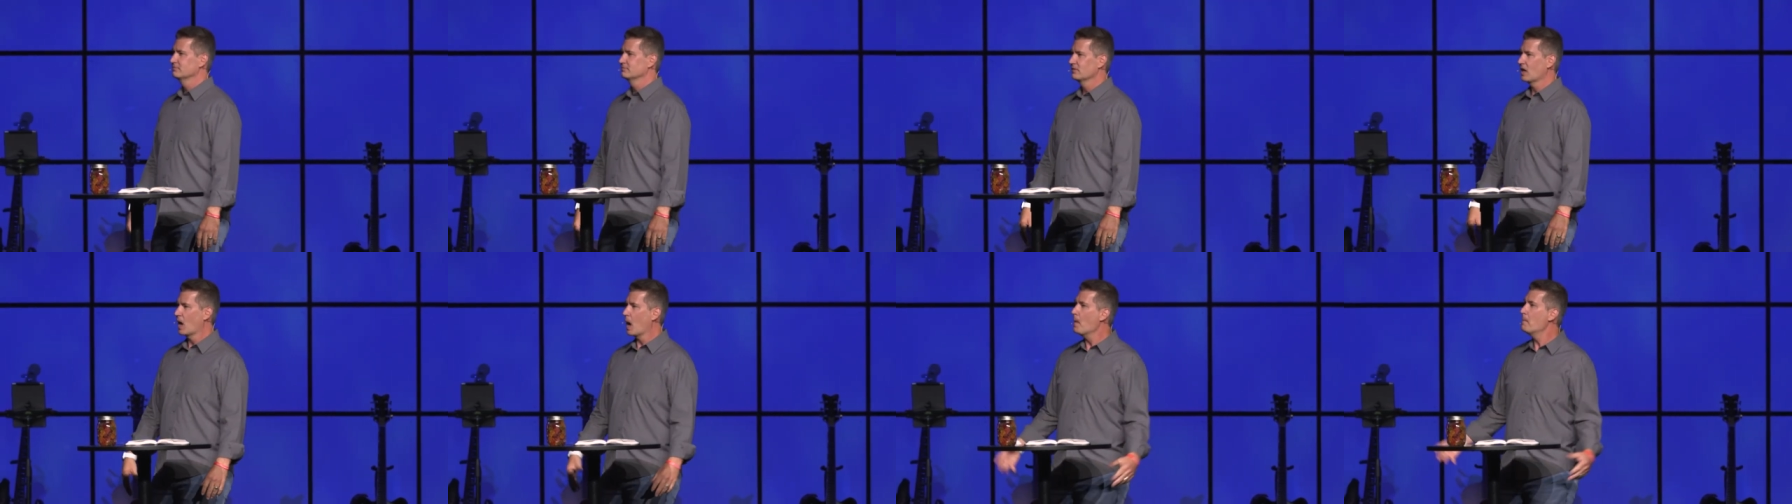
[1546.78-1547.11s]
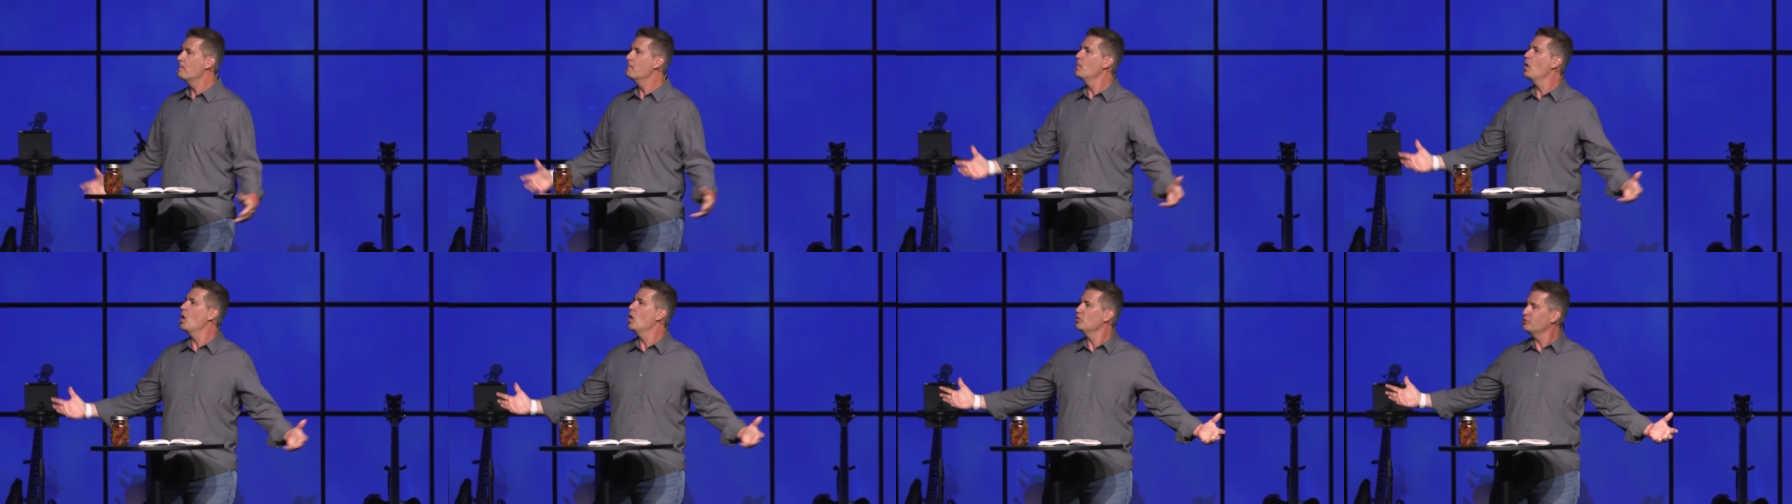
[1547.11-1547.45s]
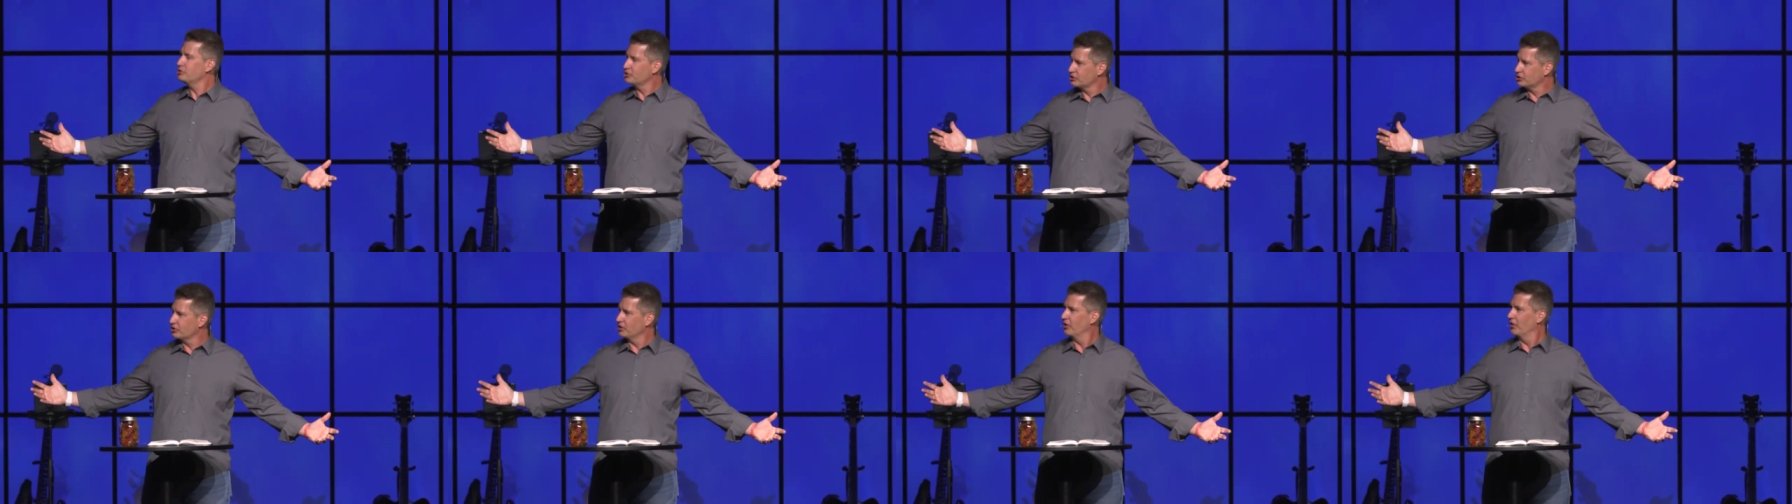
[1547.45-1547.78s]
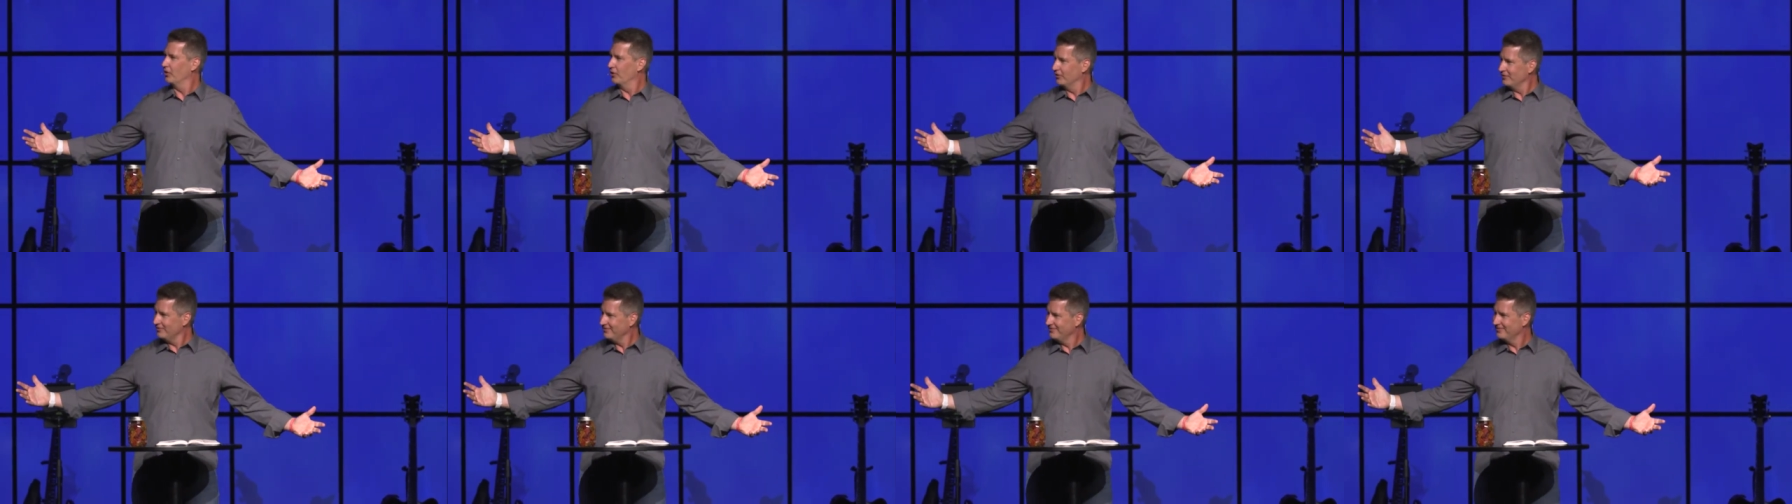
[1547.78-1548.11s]

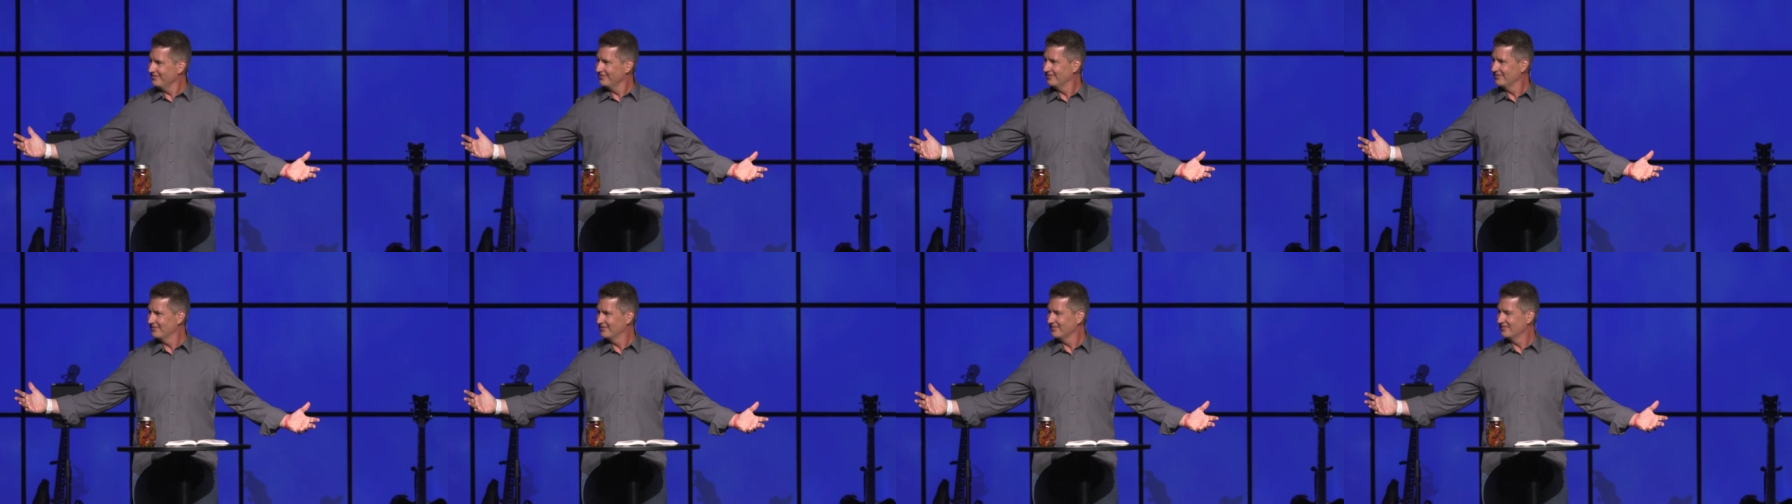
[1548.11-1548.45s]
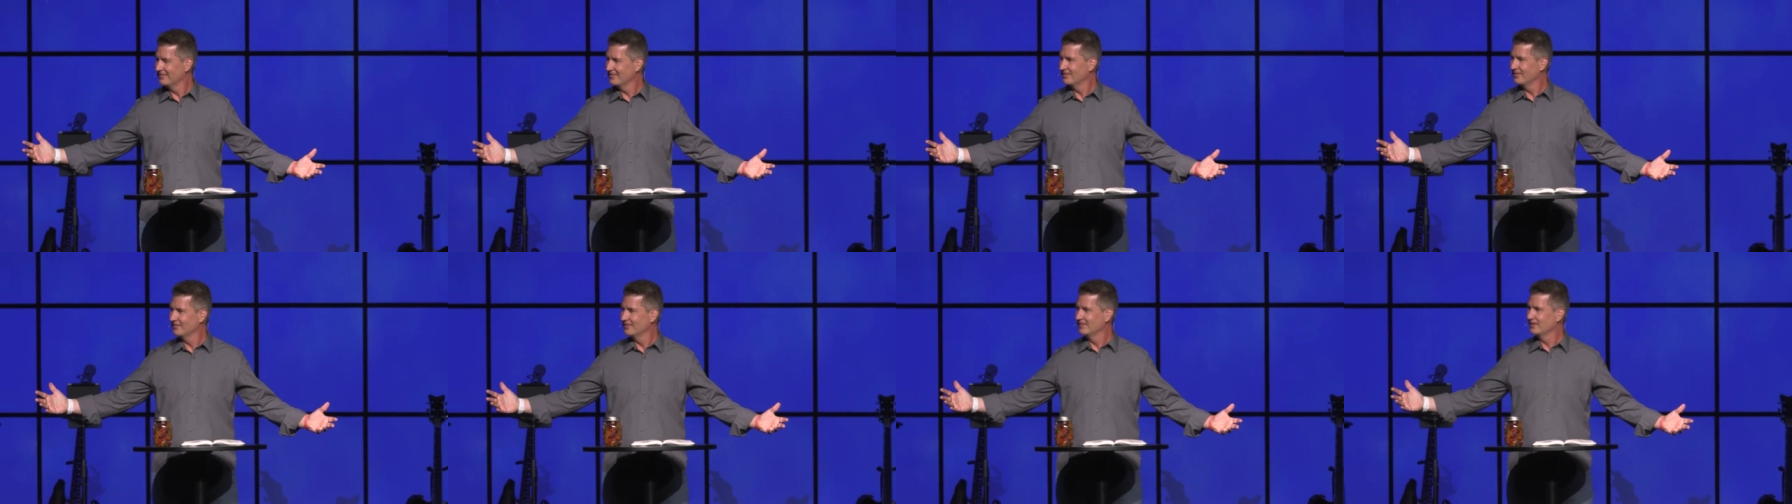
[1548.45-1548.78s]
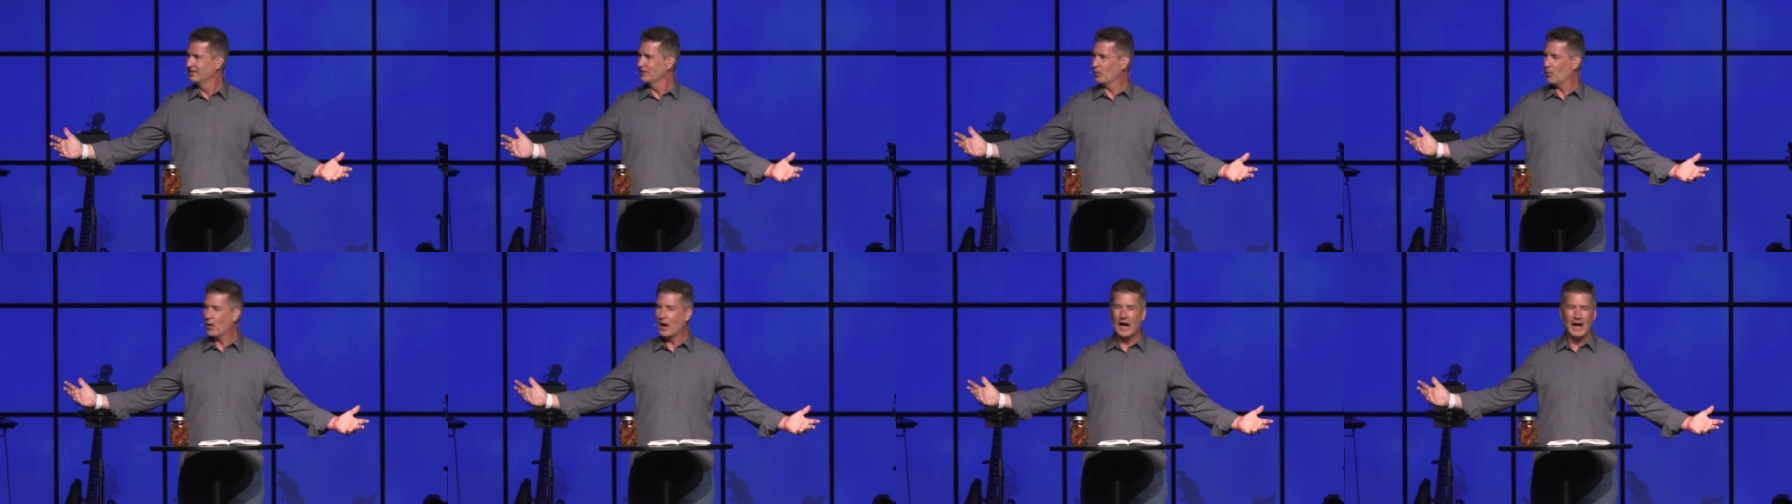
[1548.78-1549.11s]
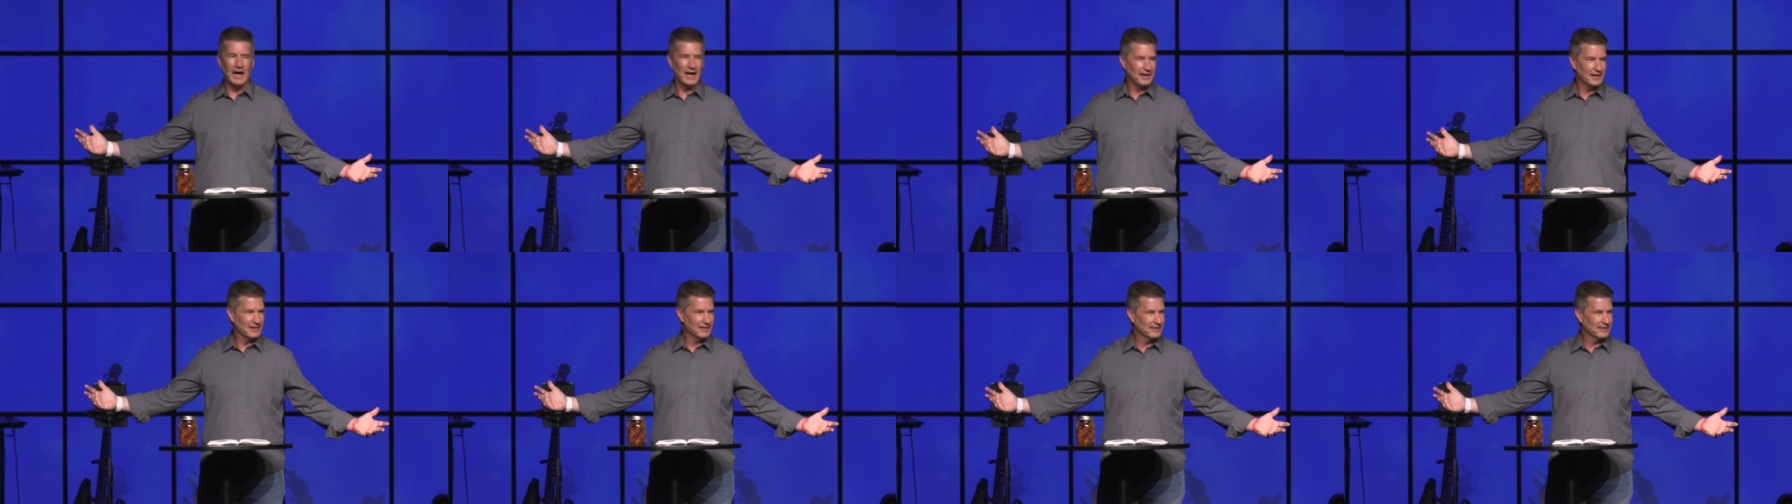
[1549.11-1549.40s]
Emotional. Why?